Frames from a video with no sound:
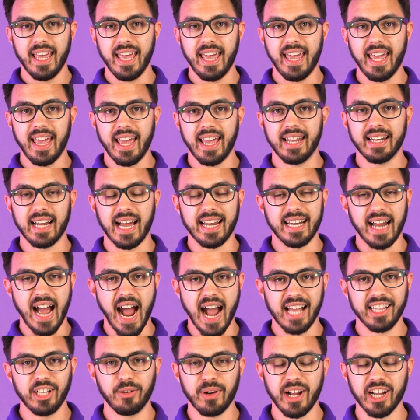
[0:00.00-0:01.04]
And I'd
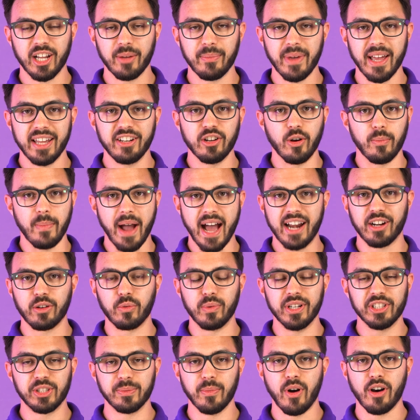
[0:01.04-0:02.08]
highly recommend, no matter
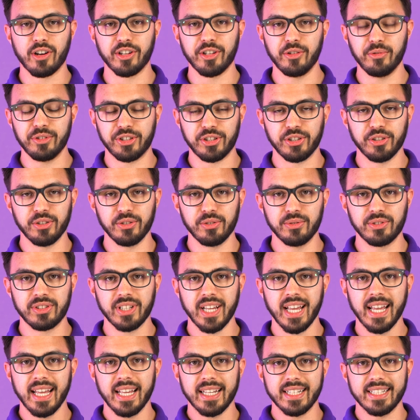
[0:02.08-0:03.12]
which model you choose,
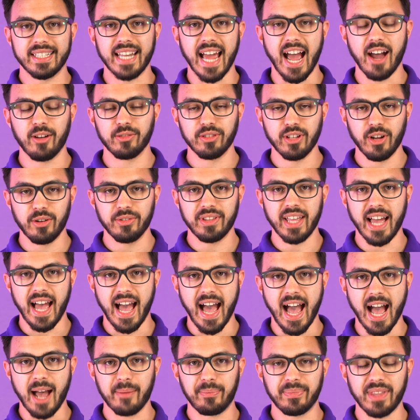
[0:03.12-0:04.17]
download the
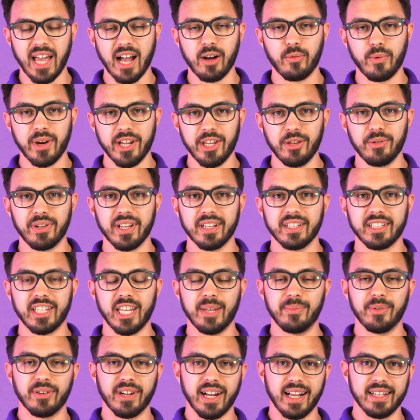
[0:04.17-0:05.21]
app. That way you can
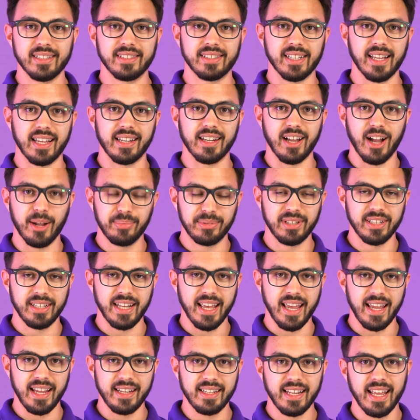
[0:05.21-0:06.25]
keep your headset up to
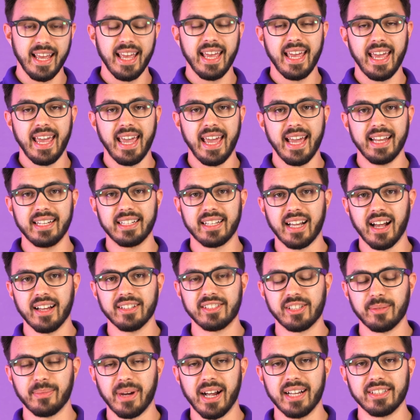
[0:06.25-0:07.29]
date and
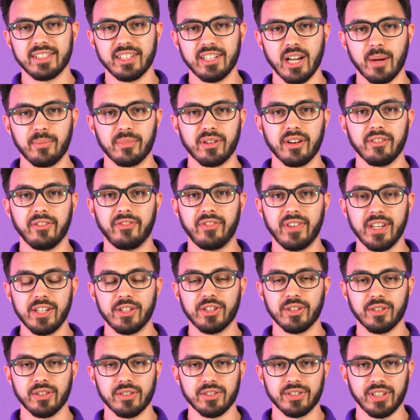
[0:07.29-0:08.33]
customize a number of
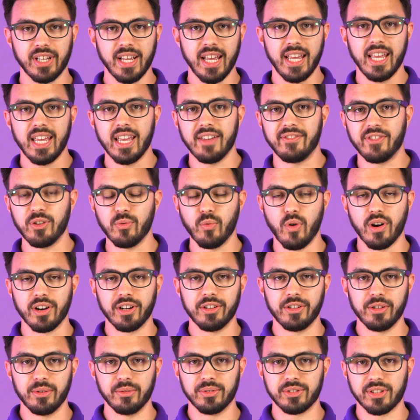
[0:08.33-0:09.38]
features if you
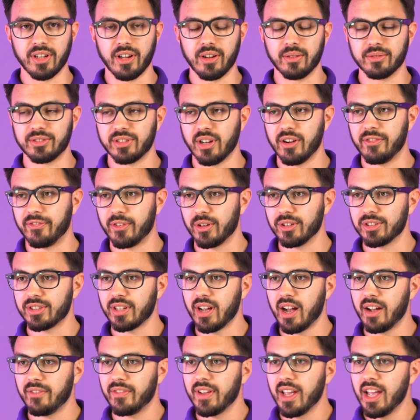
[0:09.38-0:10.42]
want to do so. So first
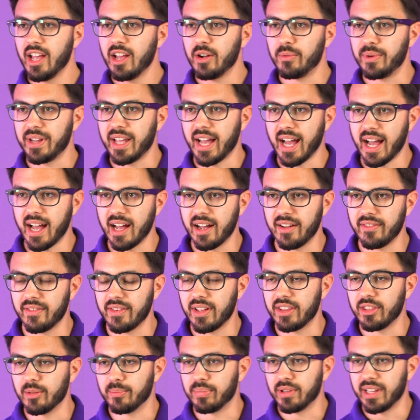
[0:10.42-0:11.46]
off, we
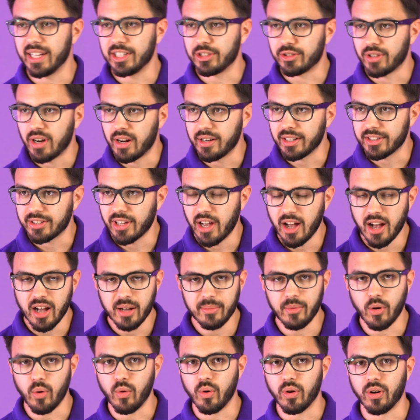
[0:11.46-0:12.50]
have the Plantronics
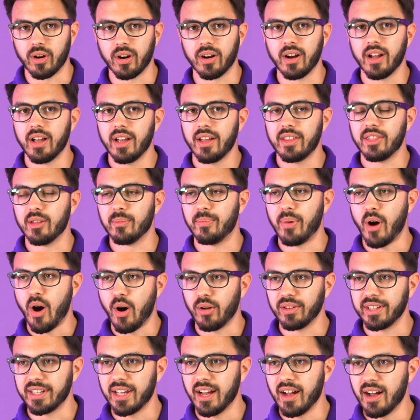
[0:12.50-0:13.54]
Hub or the
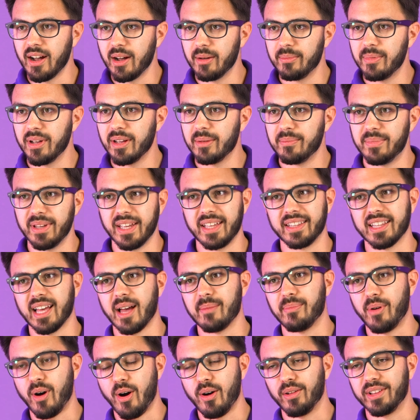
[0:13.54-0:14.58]
Poly Hub, being
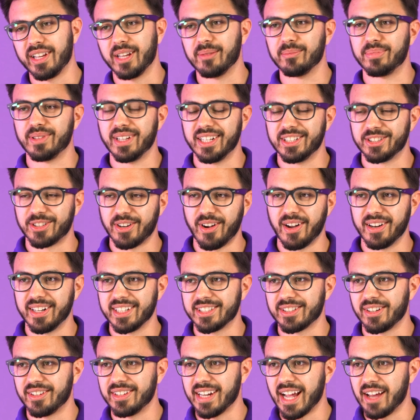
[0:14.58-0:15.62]
that Poly and
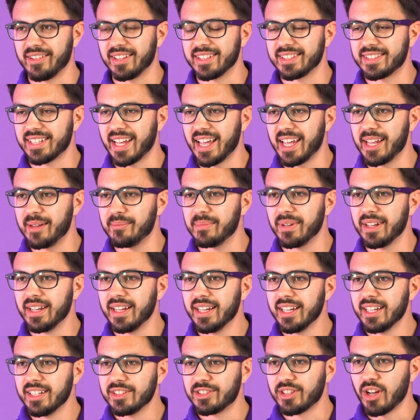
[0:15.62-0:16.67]
Plantronics are now the same.
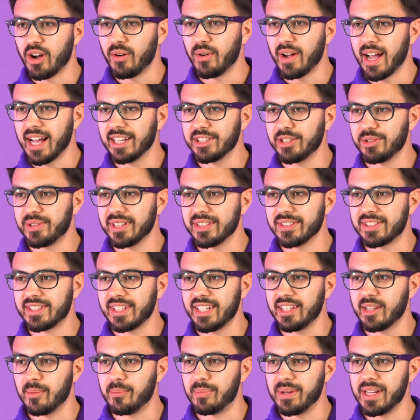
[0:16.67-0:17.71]
So as you can
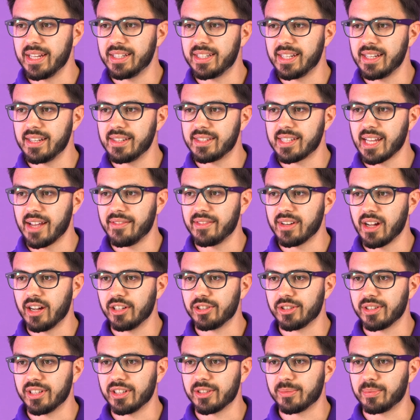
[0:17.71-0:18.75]
see, the
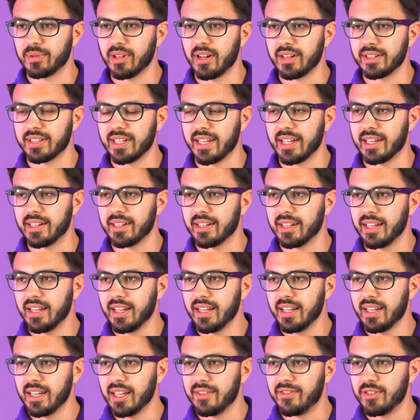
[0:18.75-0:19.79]
BT700 is plugged in.
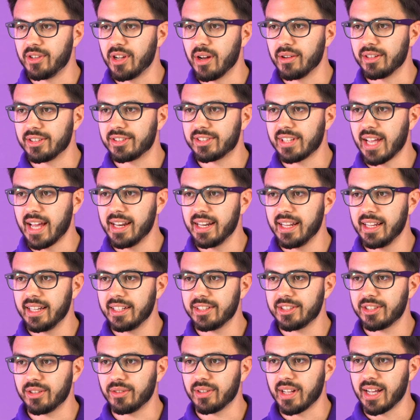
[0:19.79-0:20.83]
If you go to
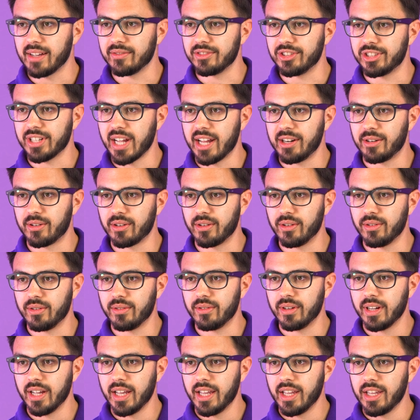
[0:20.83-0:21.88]
settings, you'll have
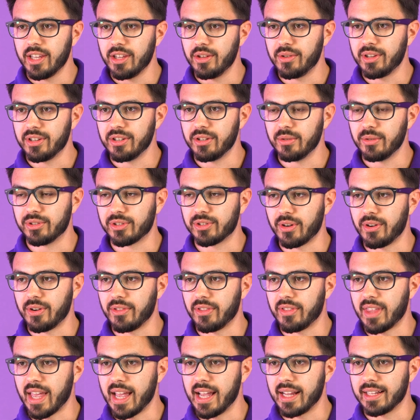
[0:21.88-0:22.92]
general. You can do
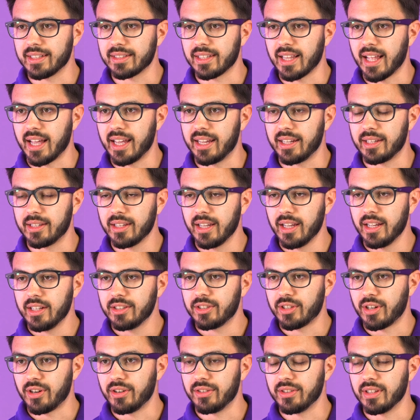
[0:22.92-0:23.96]
certain things like
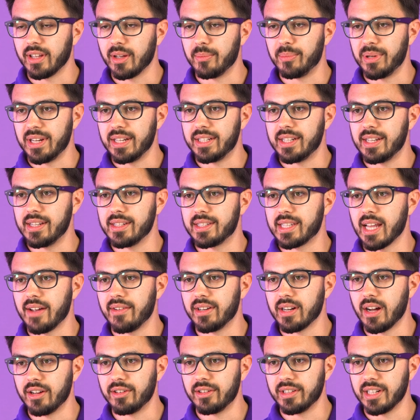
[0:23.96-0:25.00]
turn the
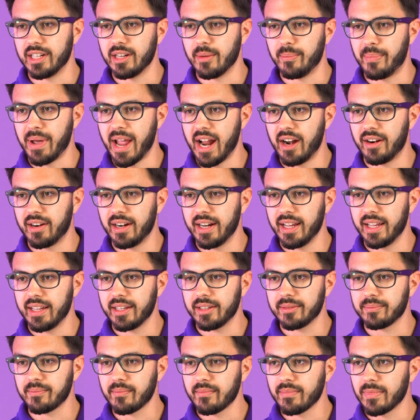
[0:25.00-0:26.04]
BT700 into
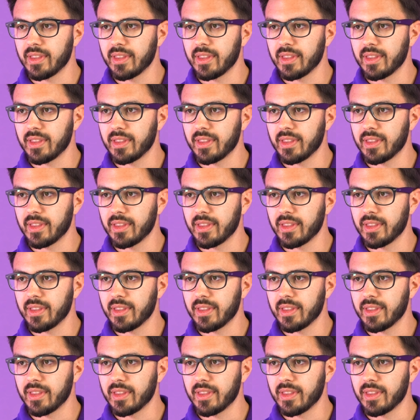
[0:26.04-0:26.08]
pairing.